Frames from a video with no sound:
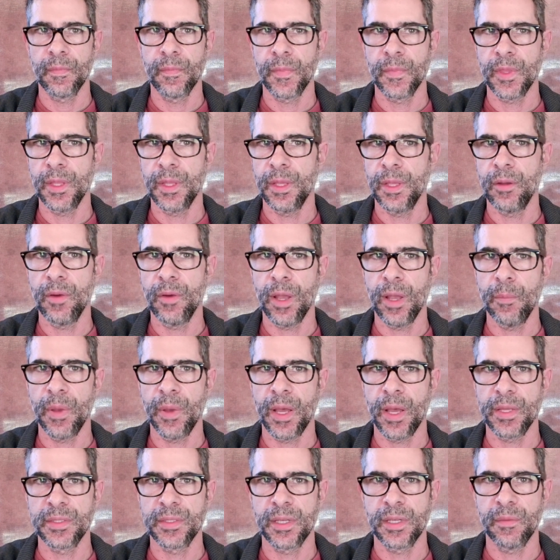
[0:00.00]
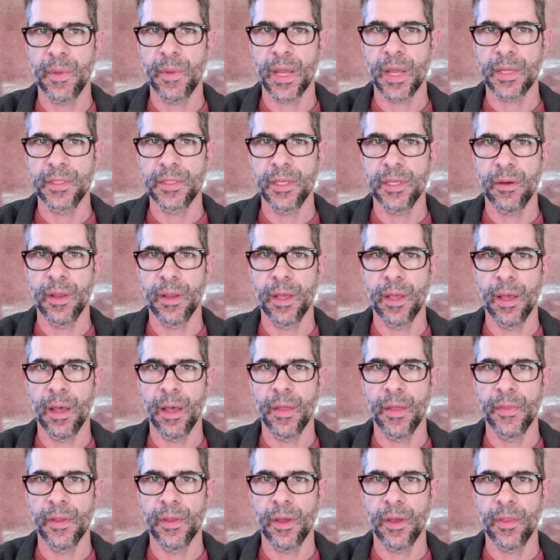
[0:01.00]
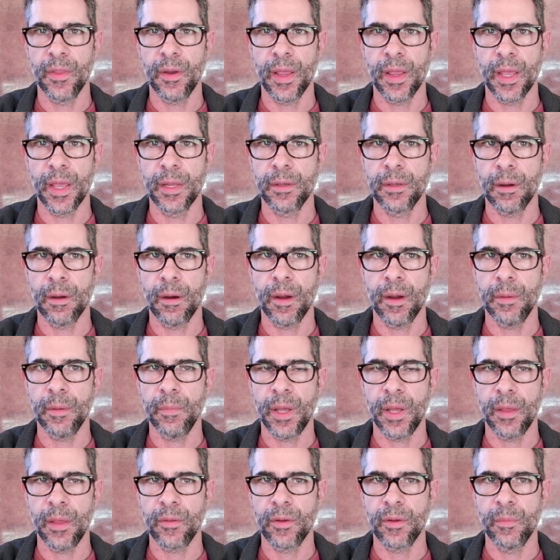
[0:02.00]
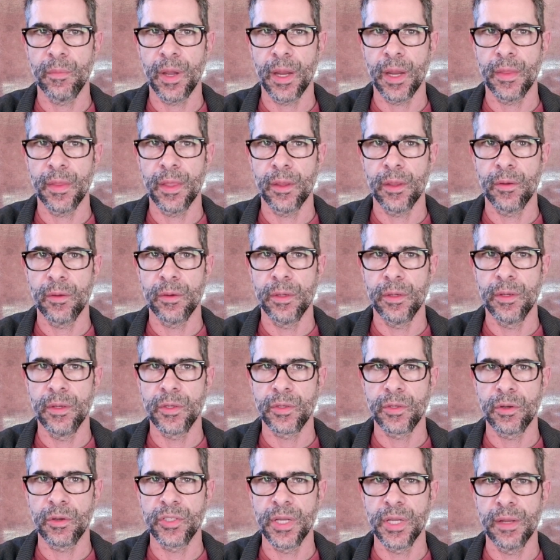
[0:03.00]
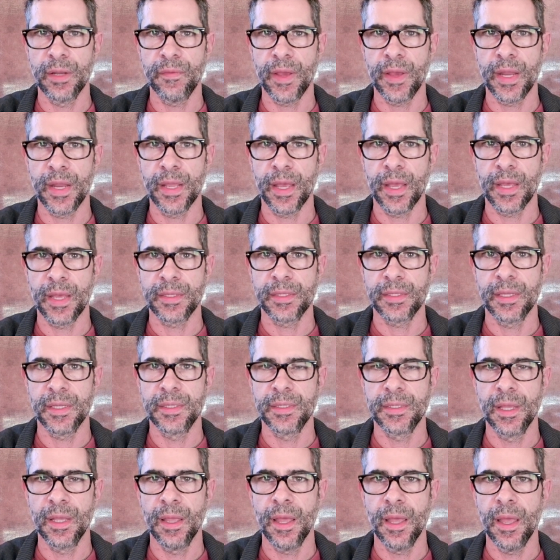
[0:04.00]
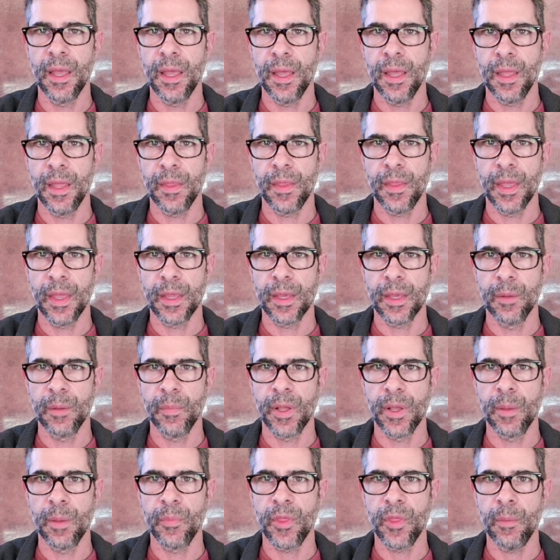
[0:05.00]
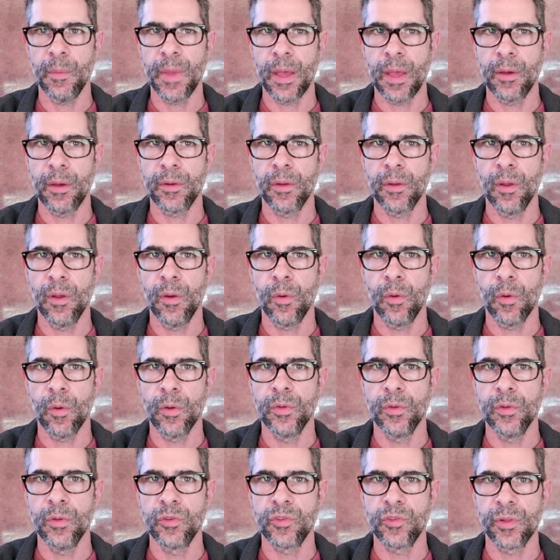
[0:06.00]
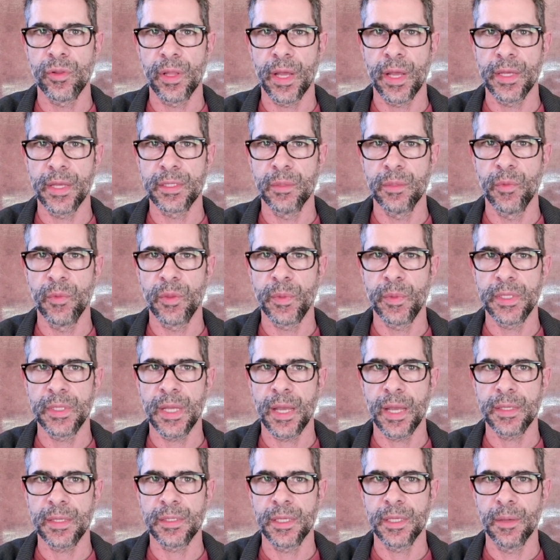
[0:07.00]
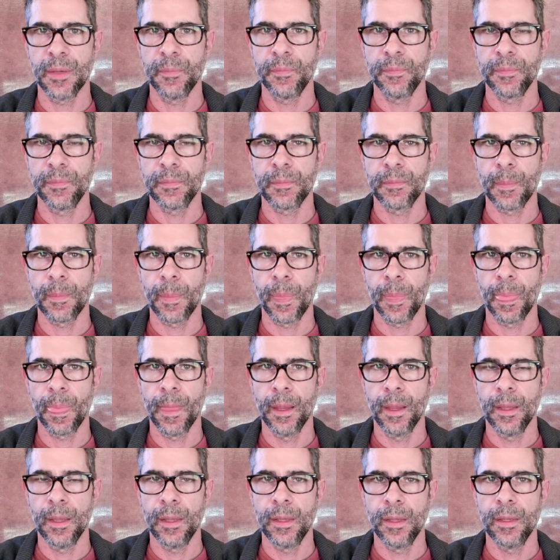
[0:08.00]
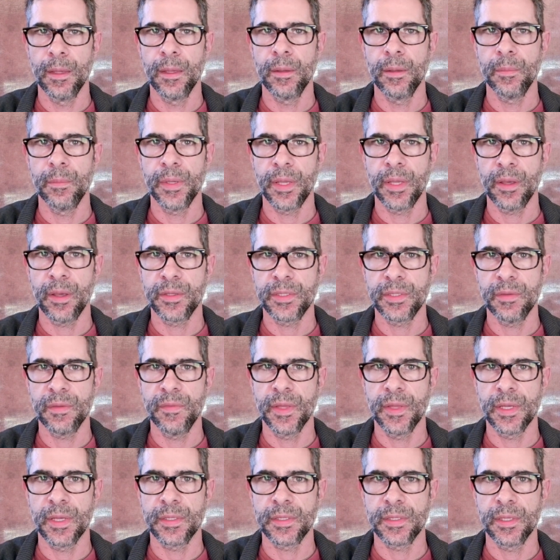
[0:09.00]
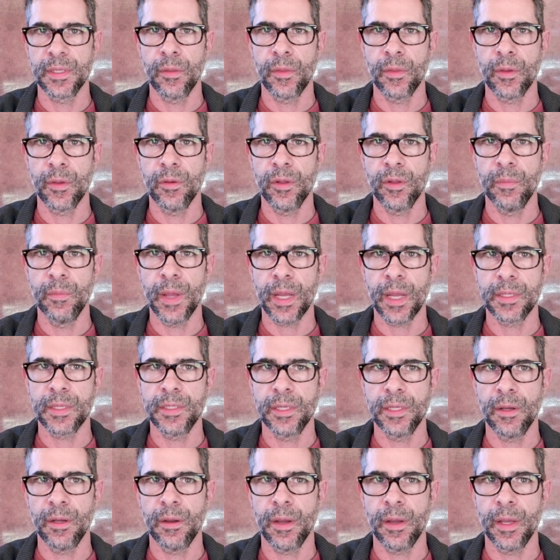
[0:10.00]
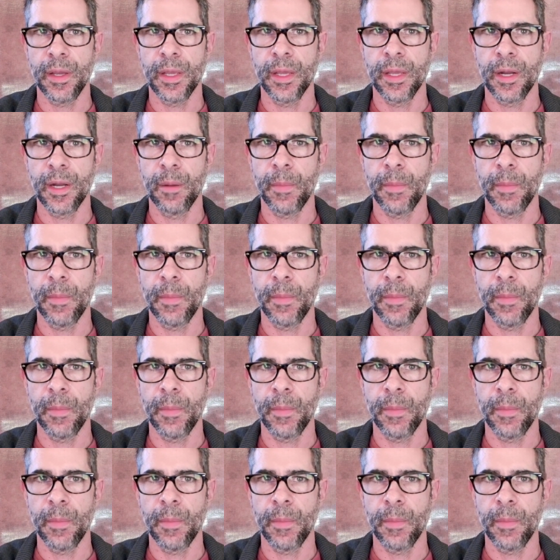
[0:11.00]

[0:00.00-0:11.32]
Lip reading: The gram-positive bacteria, on the other hand, aren't bothered by the good short-chain fatty acids. They can pump them out or neutralize them with potassium. Because of this, the good bacteria in our